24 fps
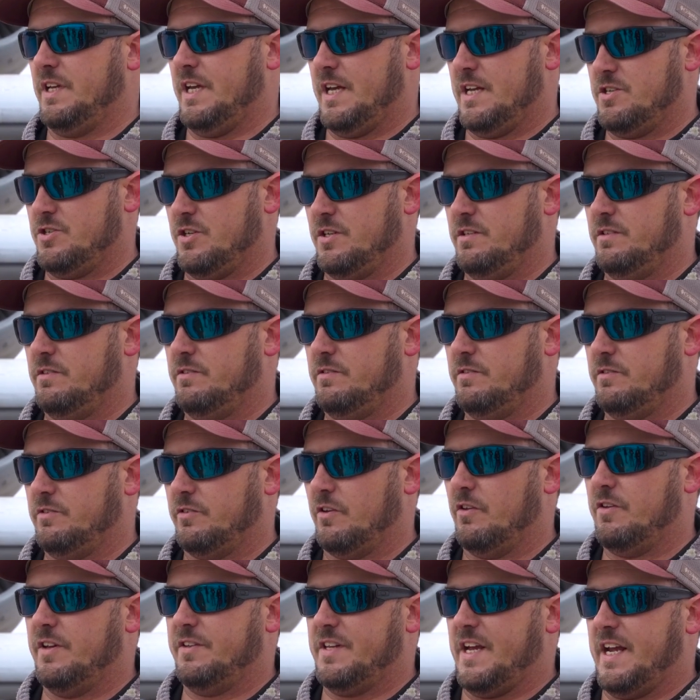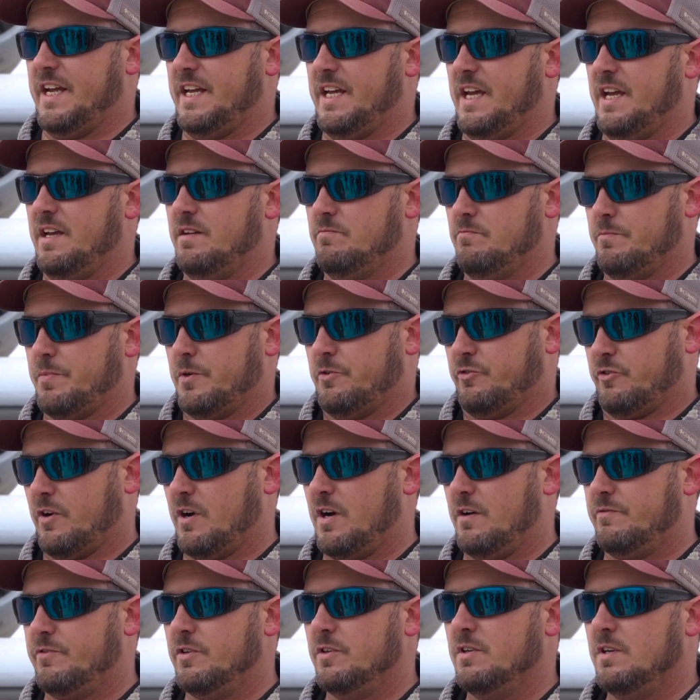the engine so that they get
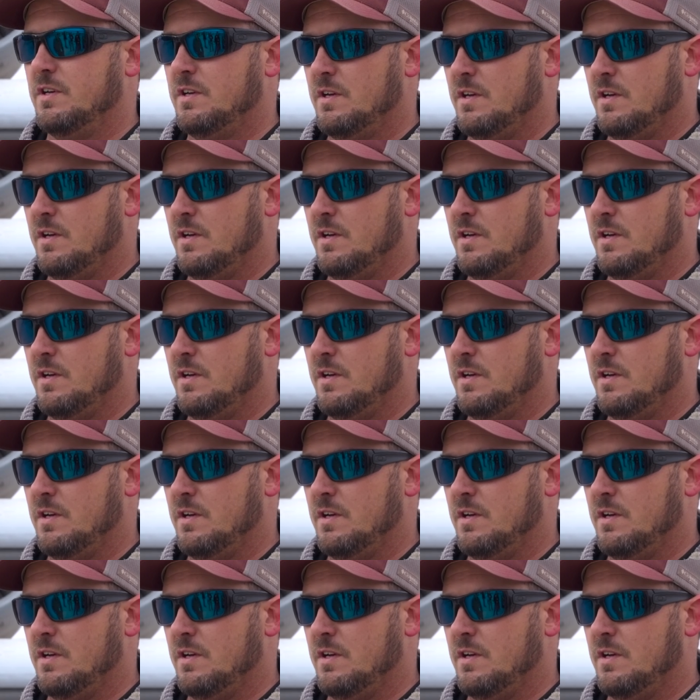preserved